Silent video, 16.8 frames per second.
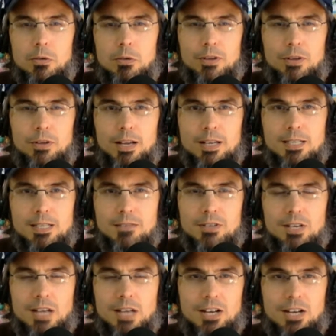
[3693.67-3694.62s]
If you guys
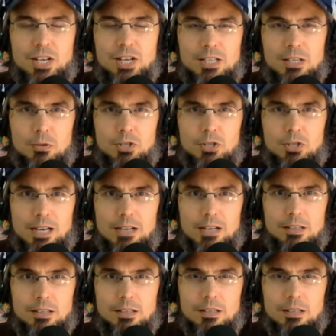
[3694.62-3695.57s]
haven't had a chance to go check
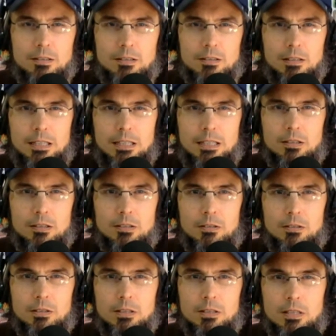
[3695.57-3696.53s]
out the link
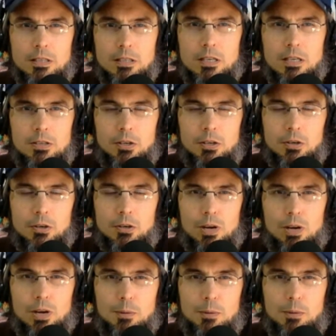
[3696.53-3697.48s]
on the
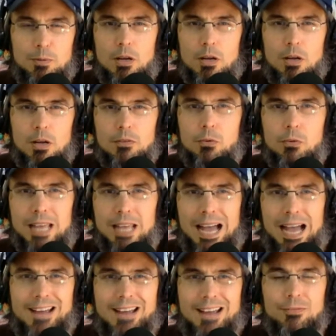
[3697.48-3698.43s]
Corona Labs blog for the
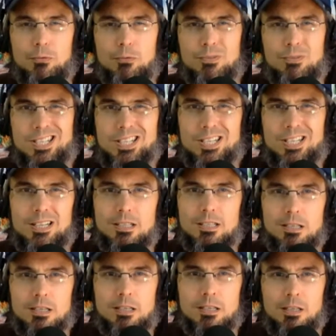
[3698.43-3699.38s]
iPhone
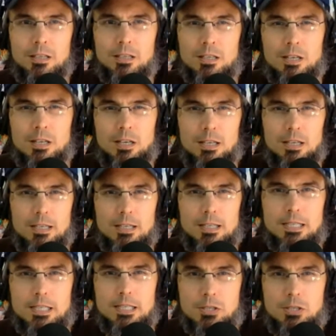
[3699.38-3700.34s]
6
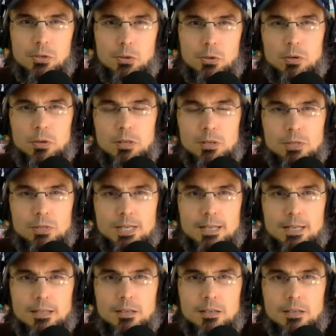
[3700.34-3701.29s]
uh, tutorial that was
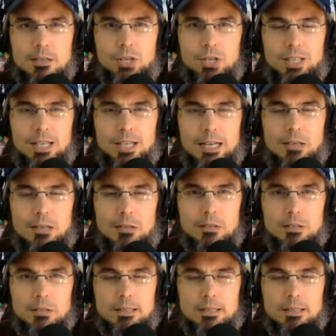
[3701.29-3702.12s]
out there, go check that out.